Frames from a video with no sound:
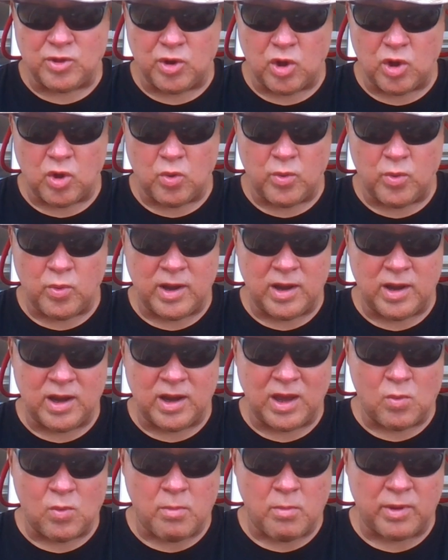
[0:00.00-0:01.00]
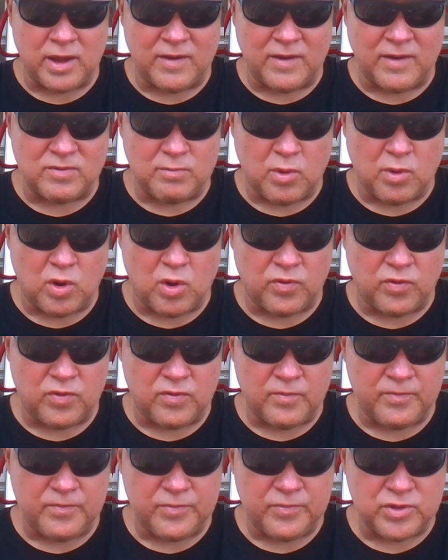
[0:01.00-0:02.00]
You know, when a woman gives birth,
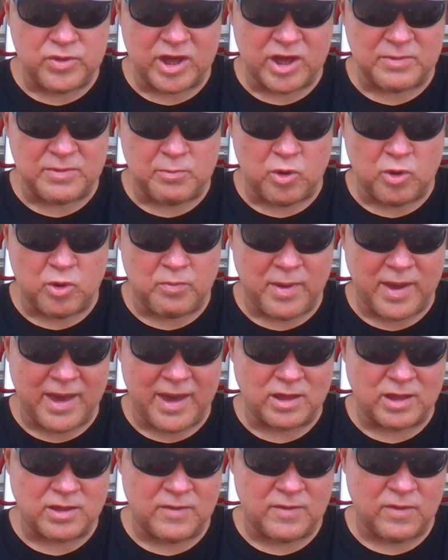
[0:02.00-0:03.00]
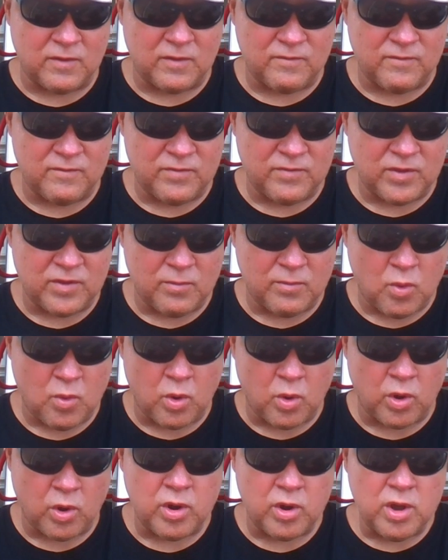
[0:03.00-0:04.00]
she has birth pains, and the
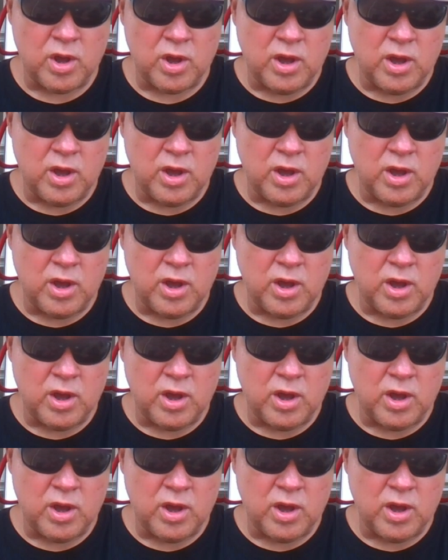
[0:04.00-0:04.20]
more